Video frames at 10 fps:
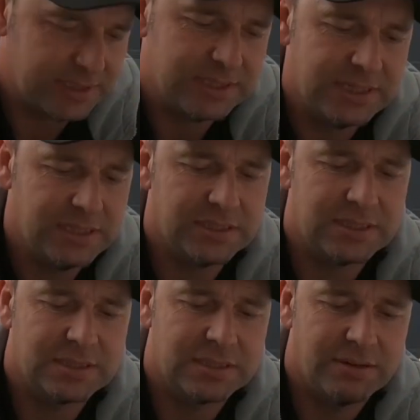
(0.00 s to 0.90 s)

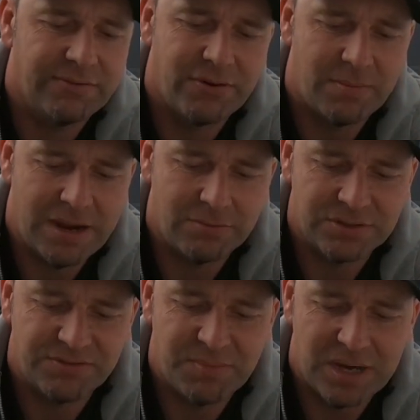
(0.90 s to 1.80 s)
seats from
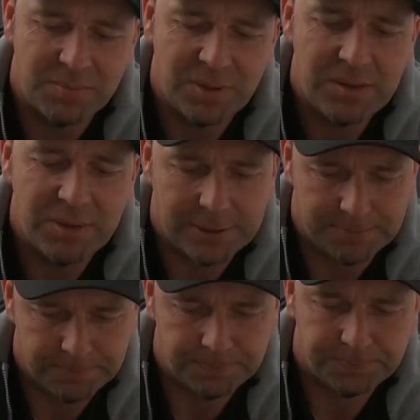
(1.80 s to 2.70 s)
out of my PeaBee.
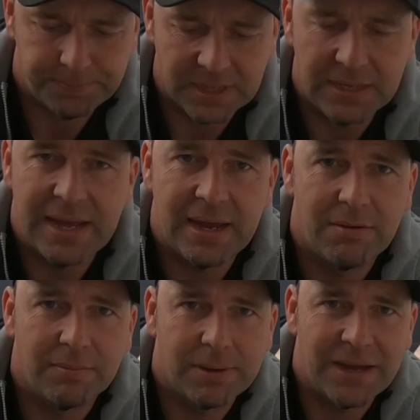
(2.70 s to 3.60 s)

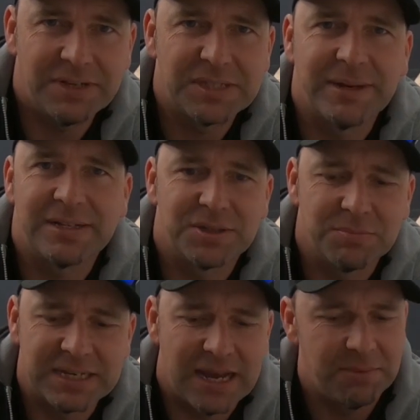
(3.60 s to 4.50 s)
Now, having spent
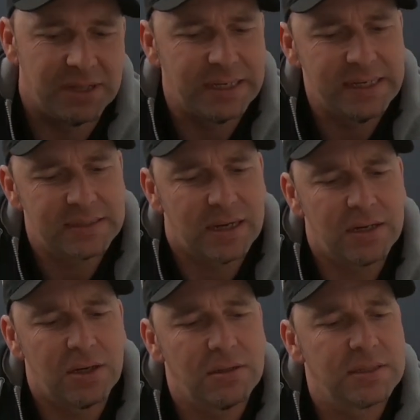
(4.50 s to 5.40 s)
some time in these, I
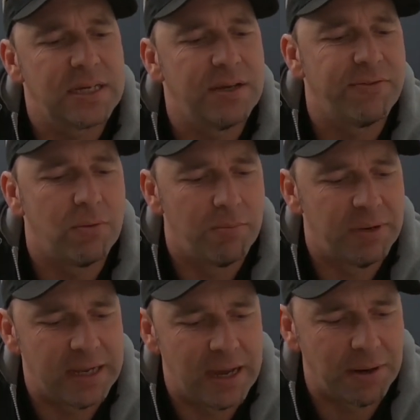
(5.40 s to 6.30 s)
can't say for 1
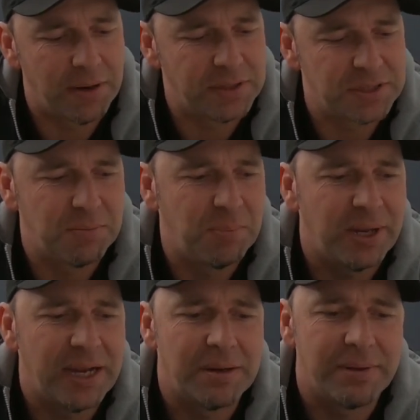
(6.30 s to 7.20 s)
minute I'm going to
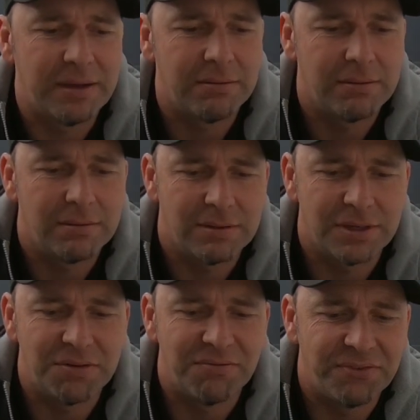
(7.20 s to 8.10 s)
complain about
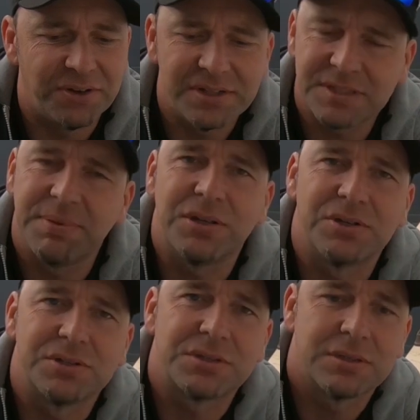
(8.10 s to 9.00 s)
the comfiness
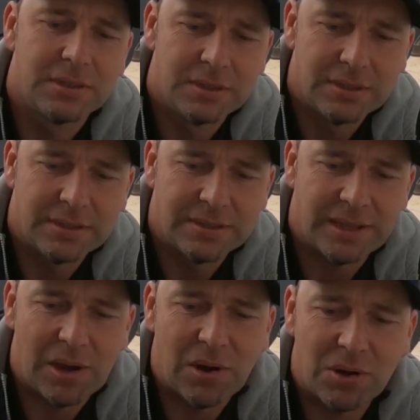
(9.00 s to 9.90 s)
because
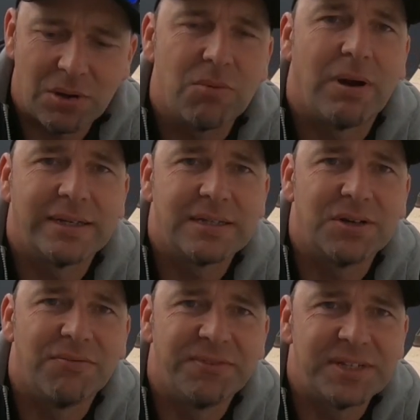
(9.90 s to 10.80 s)
they are quite a
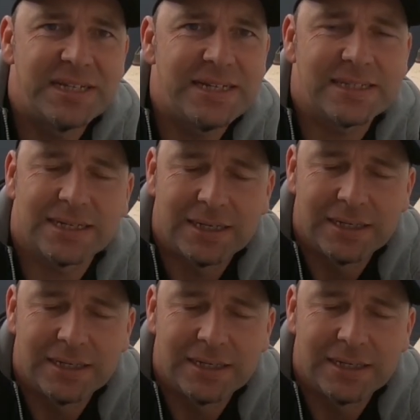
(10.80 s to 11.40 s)
comfy seat.